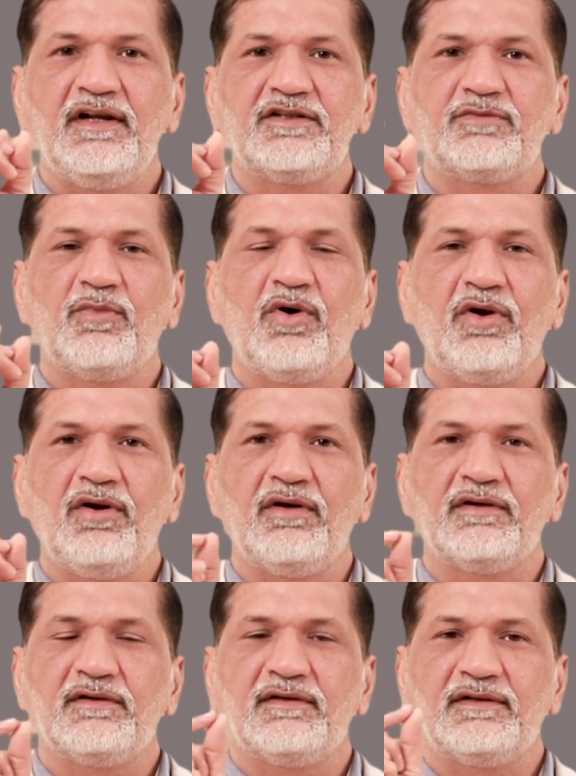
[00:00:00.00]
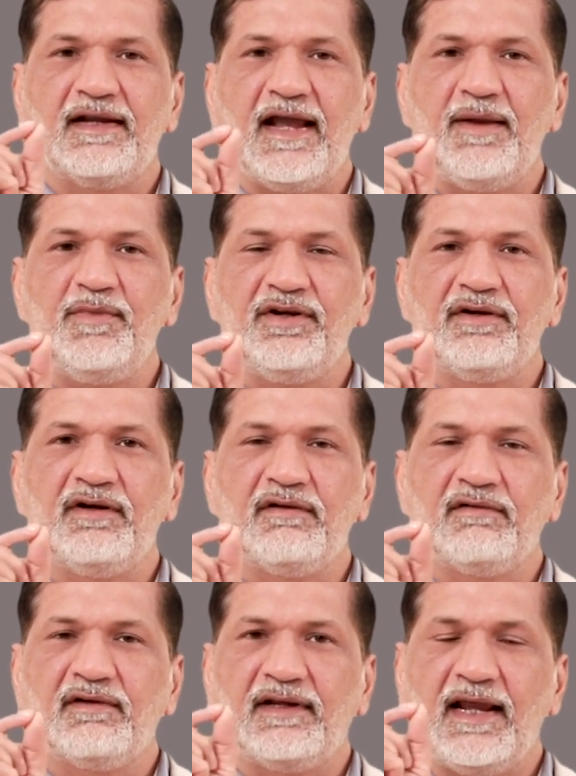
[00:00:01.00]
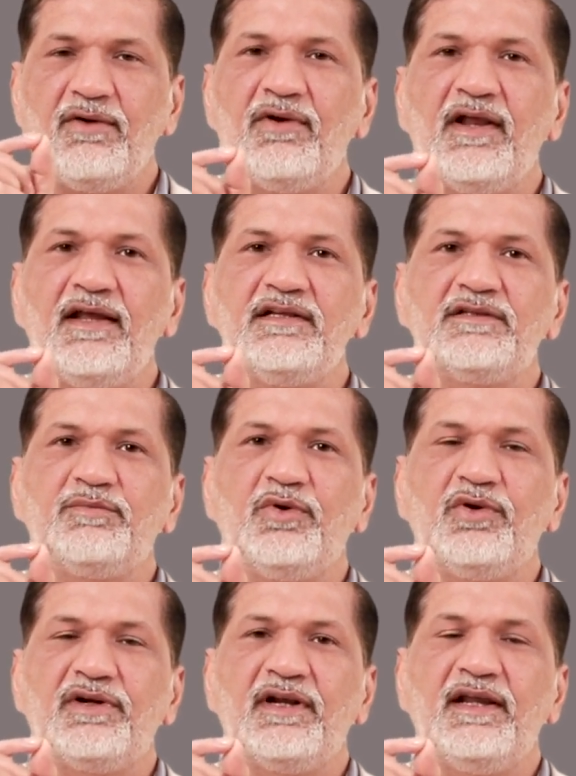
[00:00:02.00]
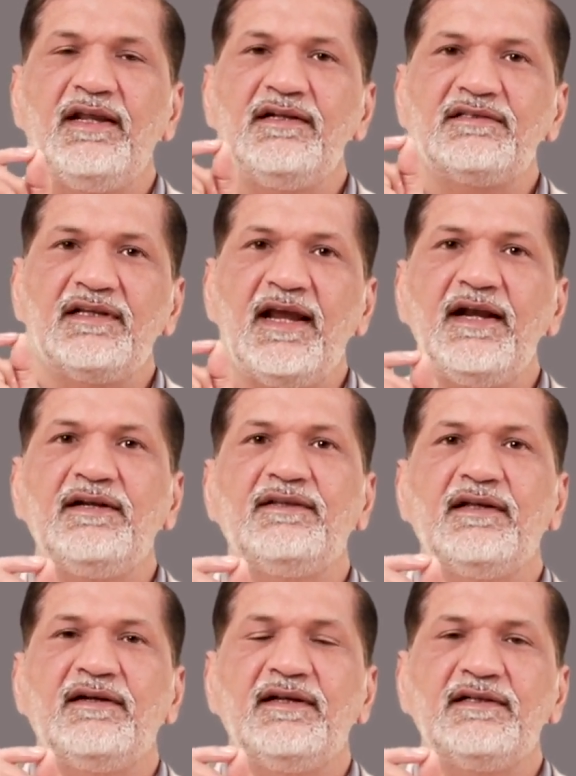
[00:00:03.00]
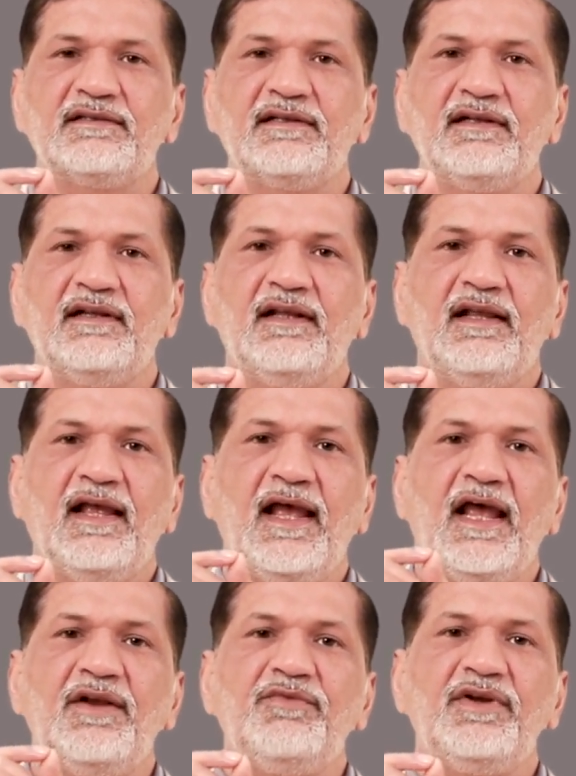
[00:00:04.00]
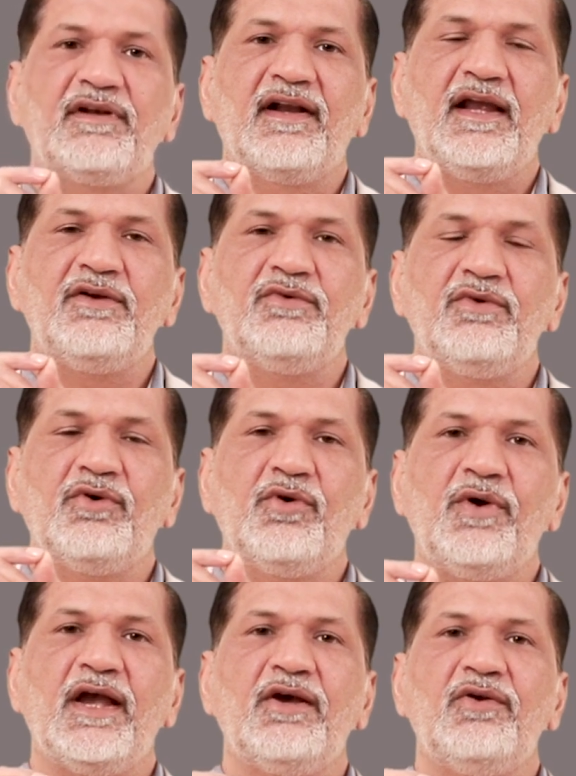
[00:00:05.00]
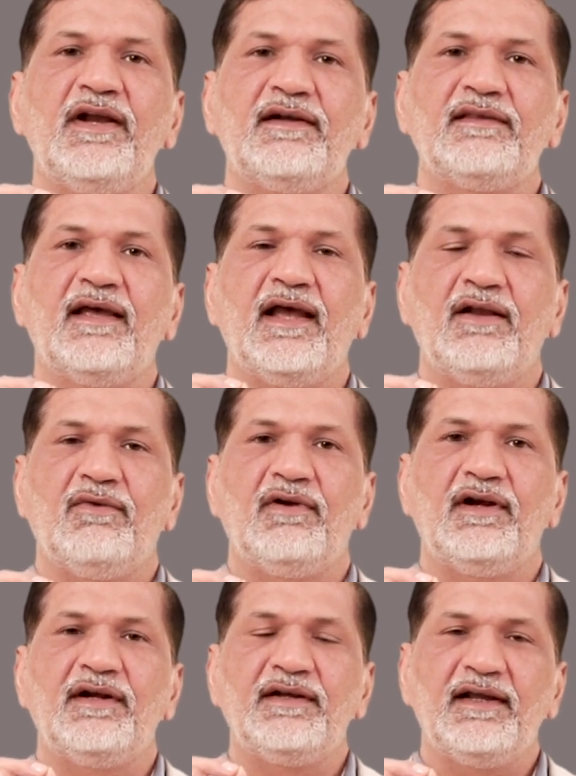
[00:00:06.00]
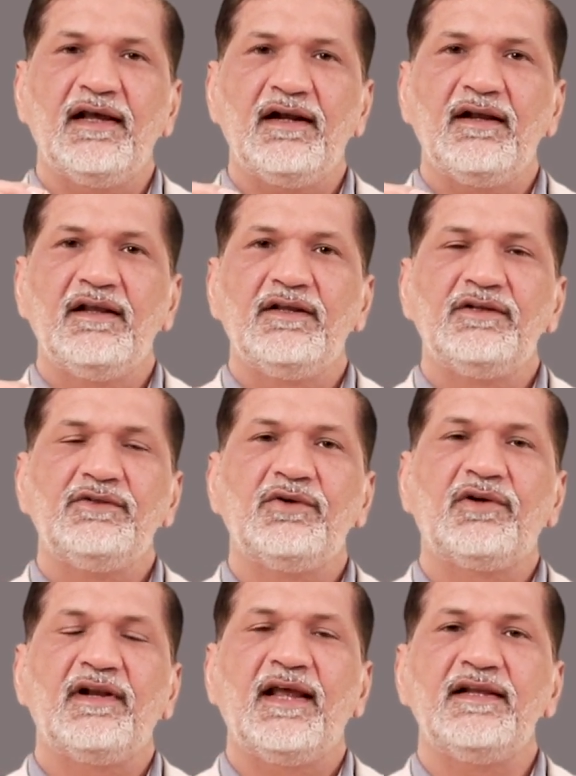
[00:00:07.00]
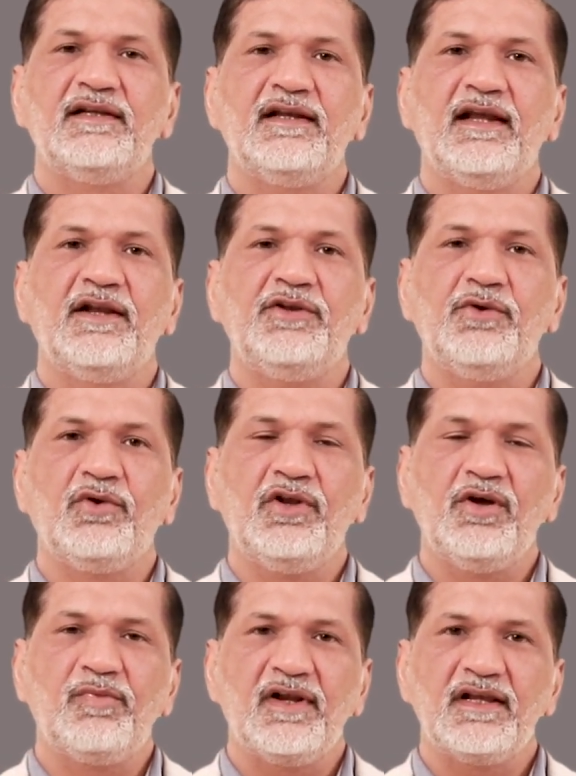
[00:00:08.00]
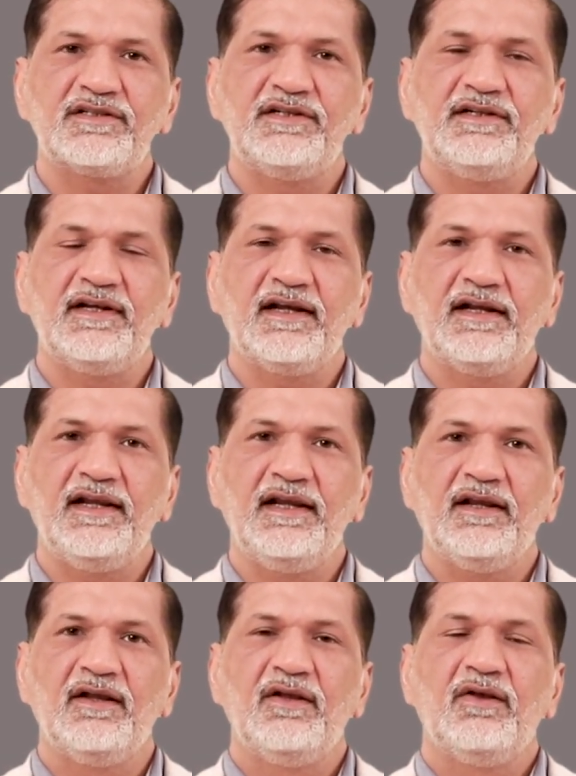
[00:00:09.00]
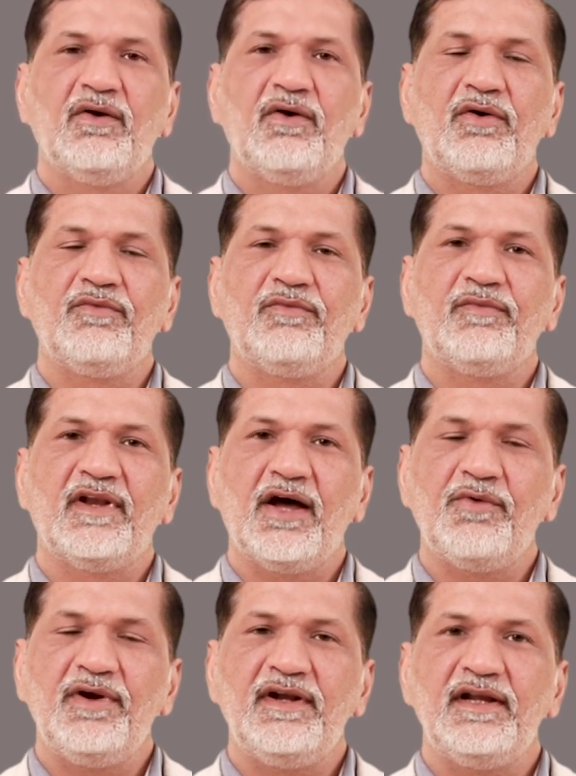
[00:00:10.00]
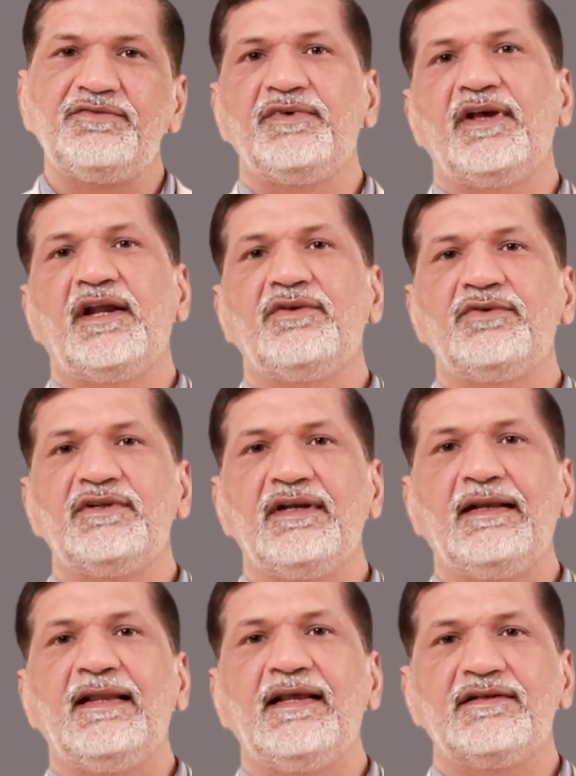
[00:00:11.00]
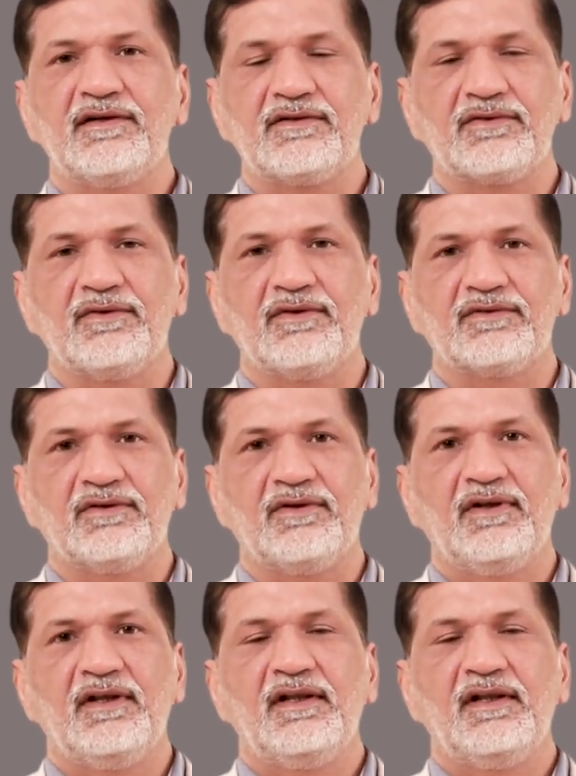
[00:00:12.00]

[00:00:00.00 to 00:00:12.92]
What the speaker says: Very small diameter cannula is put inside the disc, and we try to coagulate the annular tear utilizing a nucleoplasty technique, or nowadays we are using lasers also.